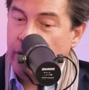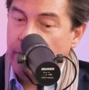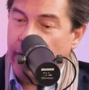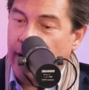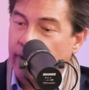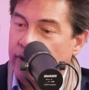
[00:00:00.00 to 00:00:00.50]
you
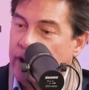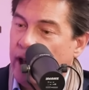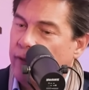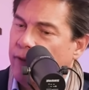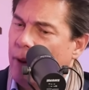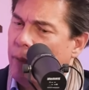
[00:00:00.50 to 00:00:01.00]
might have
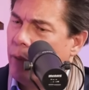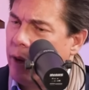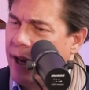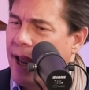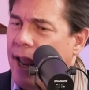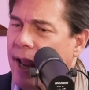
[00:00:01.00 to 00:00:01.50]
said from
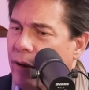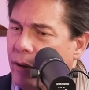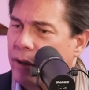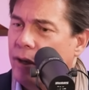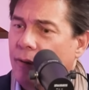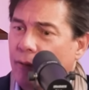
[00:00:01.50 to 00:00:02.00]
one
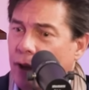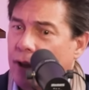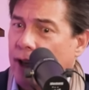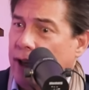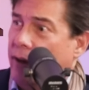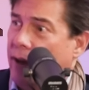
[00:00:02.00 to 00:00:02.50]
angle could have looked
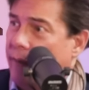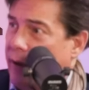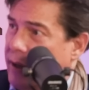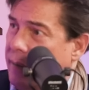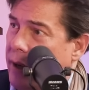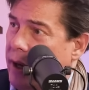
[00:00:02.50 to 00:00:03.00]
like you got
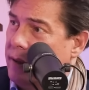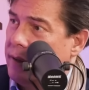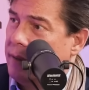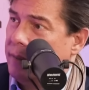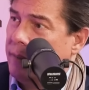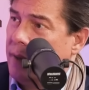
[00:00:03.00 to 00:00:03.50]
victimized,